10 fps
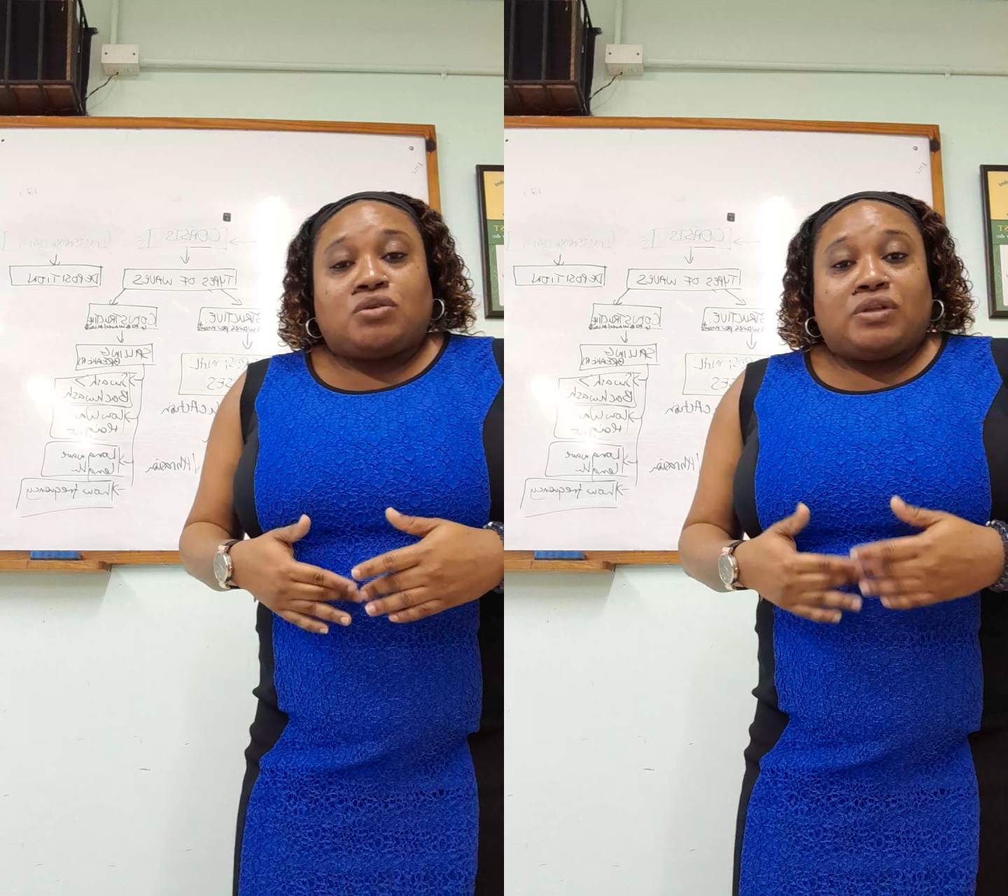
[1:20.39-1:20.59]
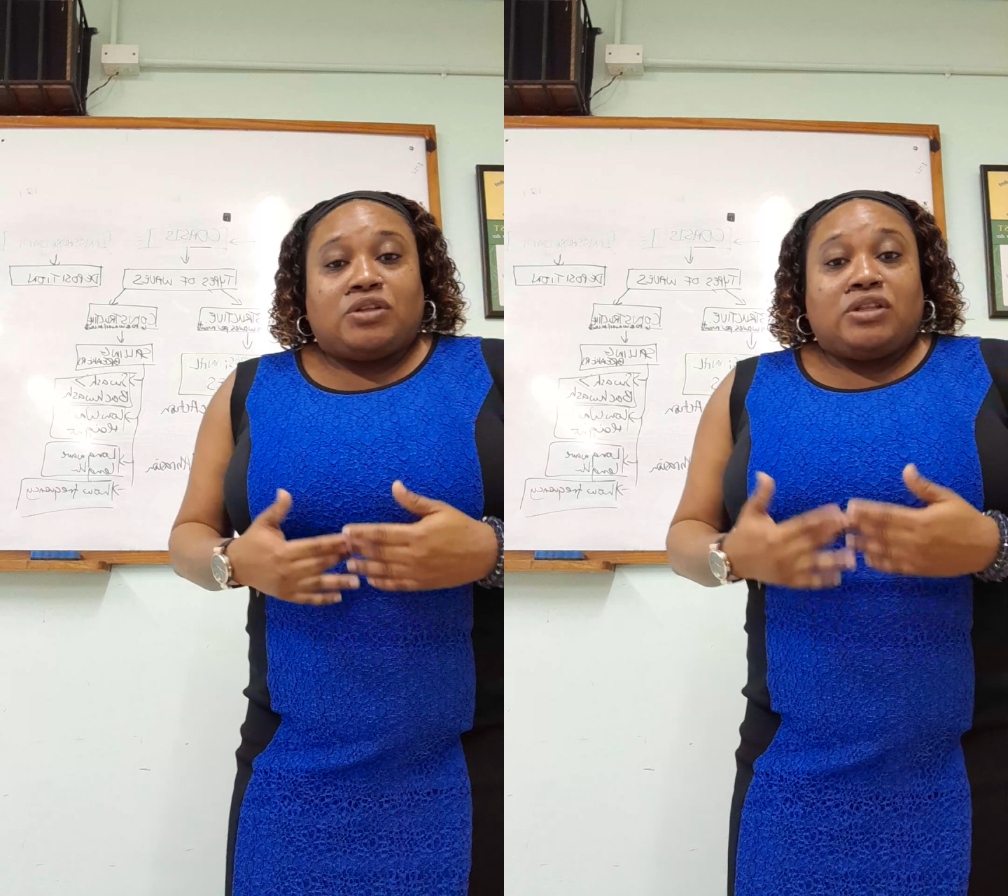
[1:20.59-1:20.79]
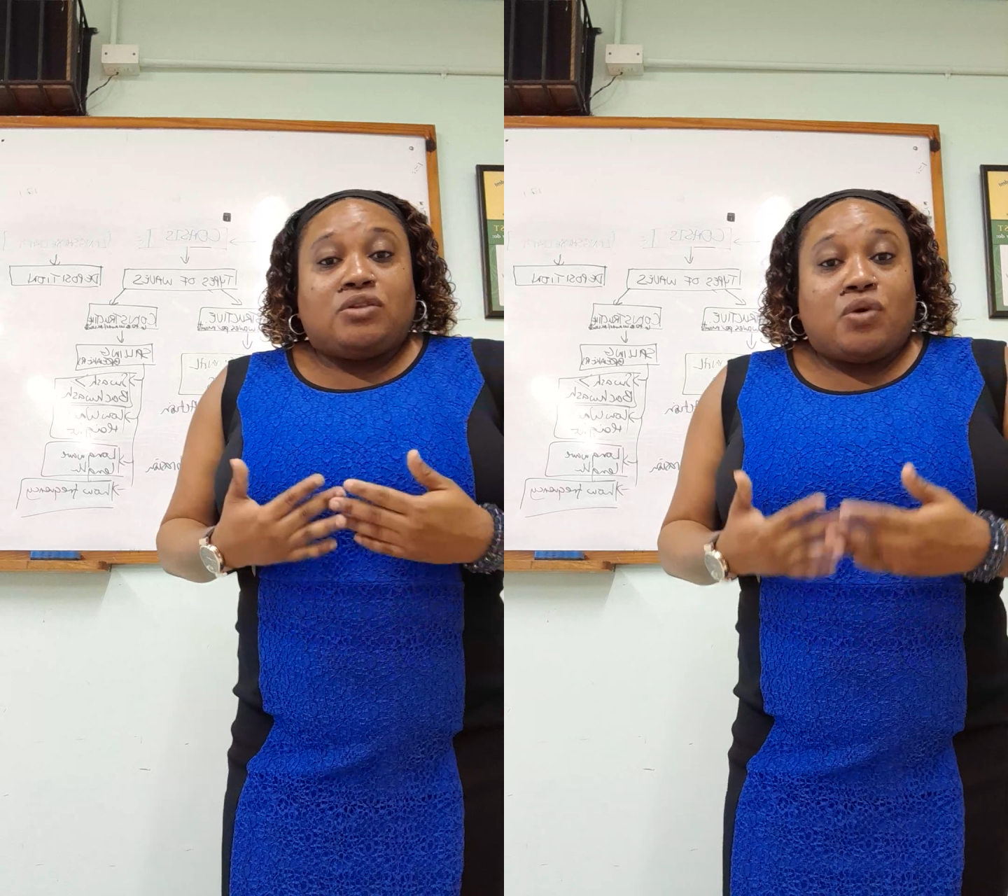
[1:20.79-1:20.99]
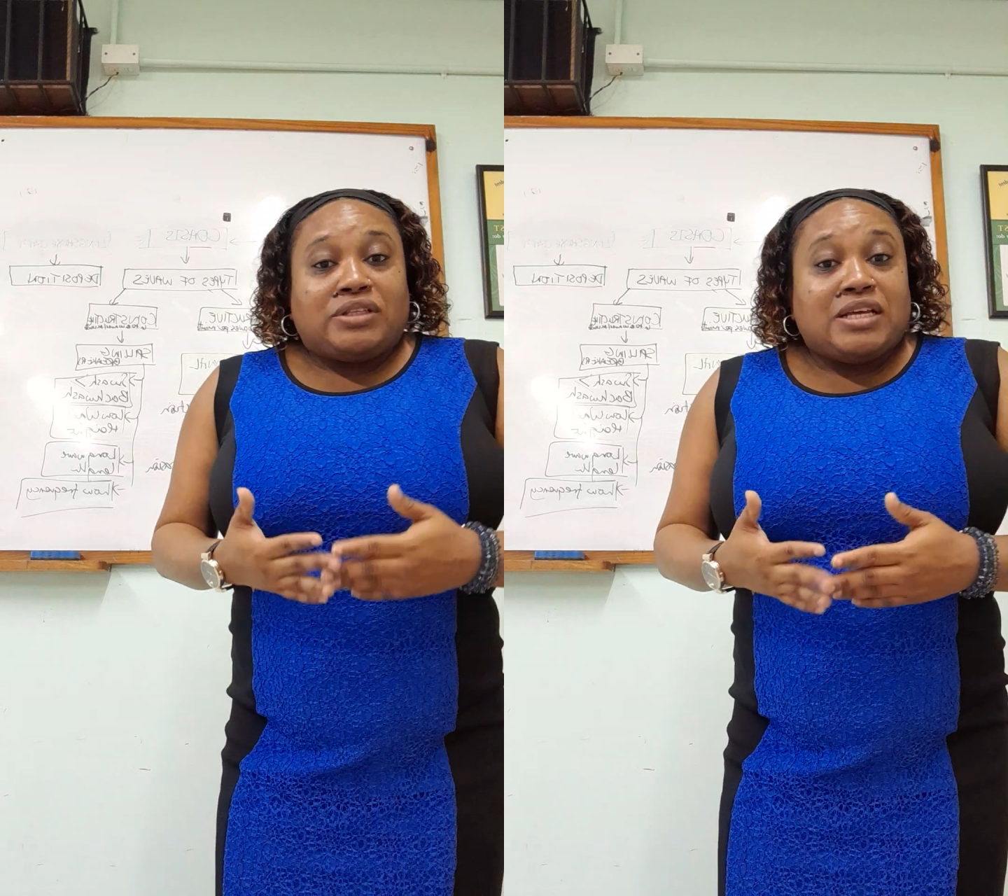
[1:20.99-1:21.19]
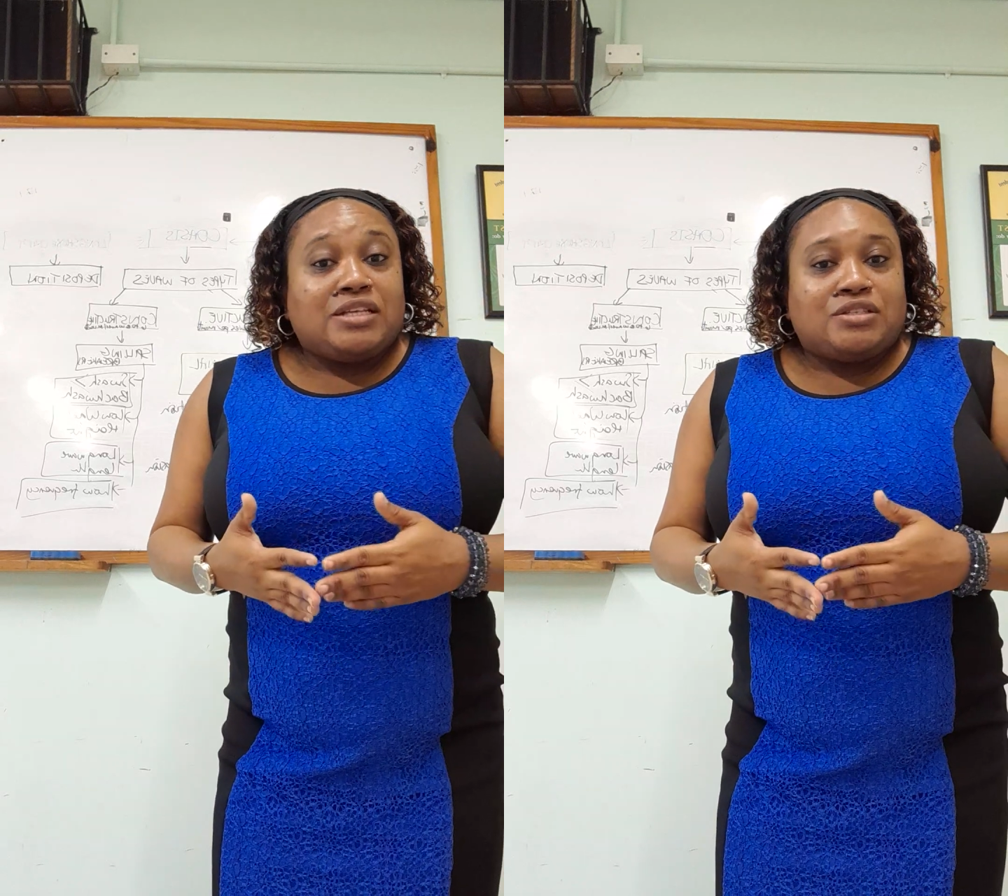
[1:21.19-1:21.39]
on the
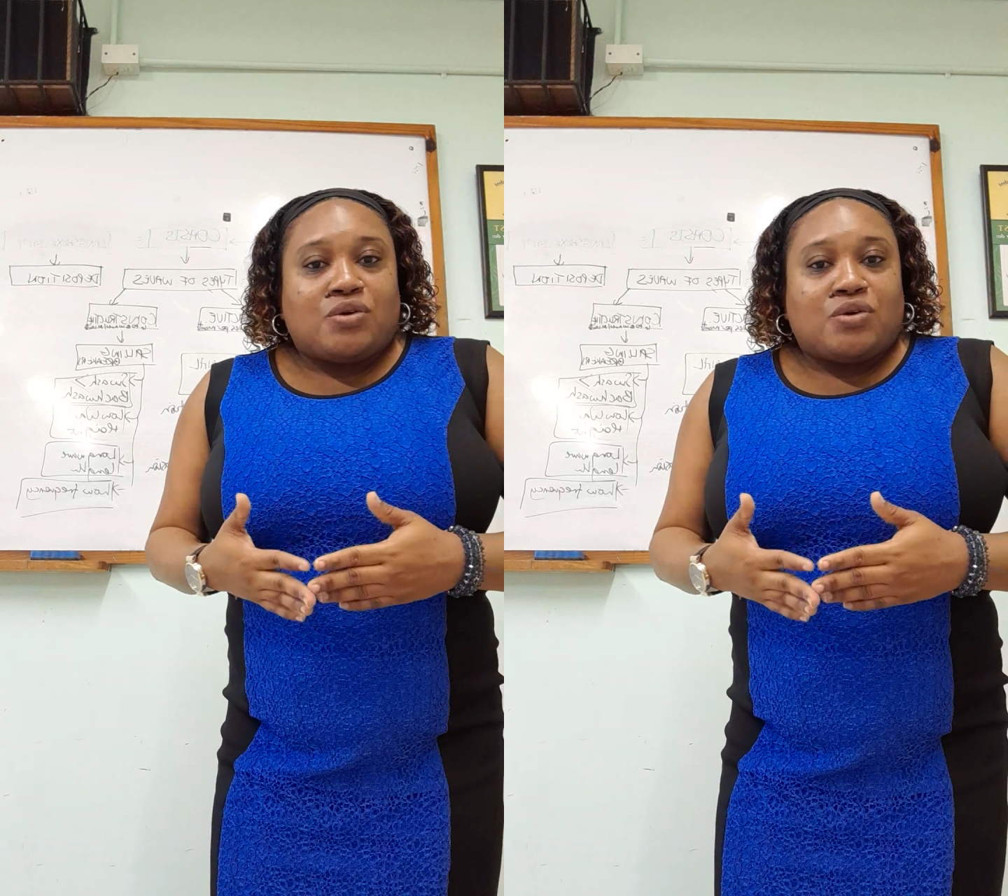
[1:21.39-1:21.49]
northeast